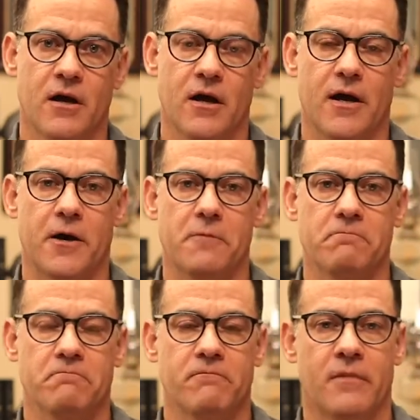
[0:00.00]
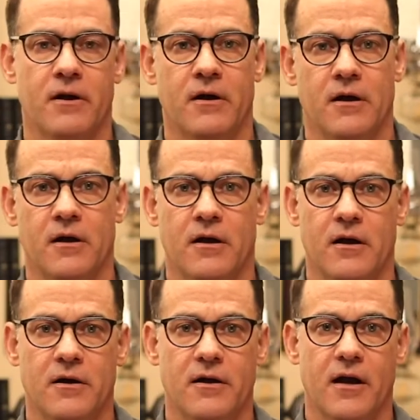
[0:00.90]
Um,
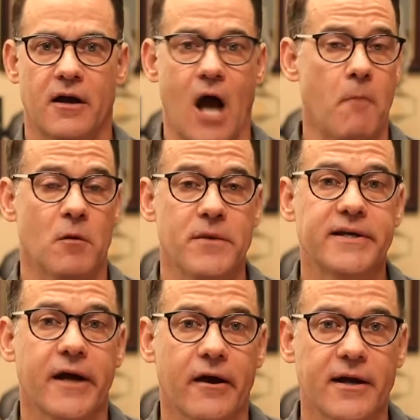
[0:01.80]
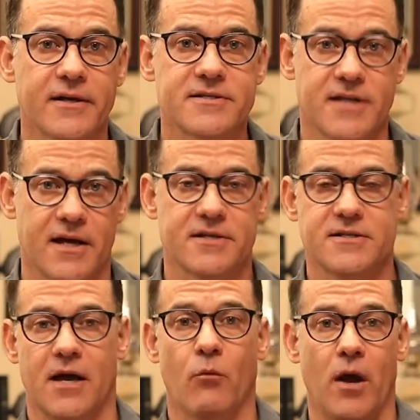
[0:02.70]
uh, complementarianist says
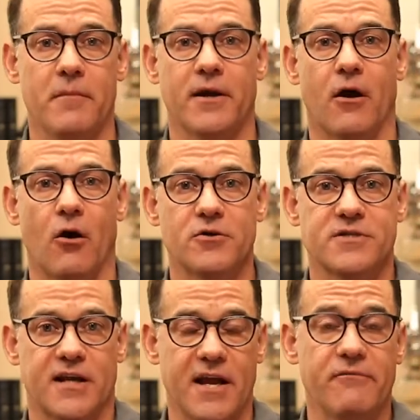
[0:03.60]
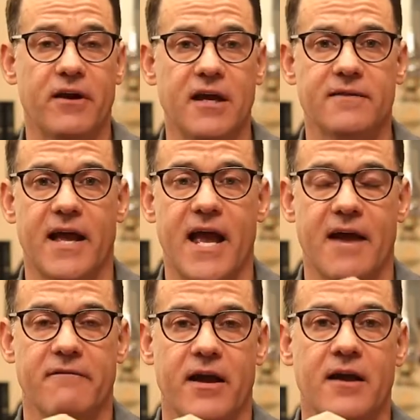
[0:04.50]
that women are significant, they
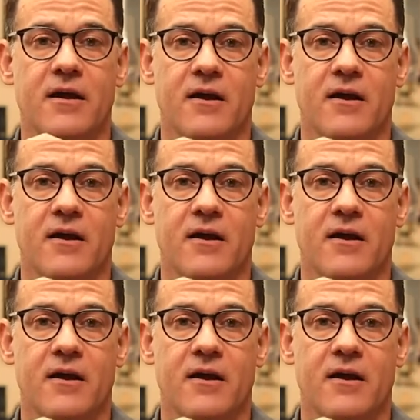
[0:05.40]
have a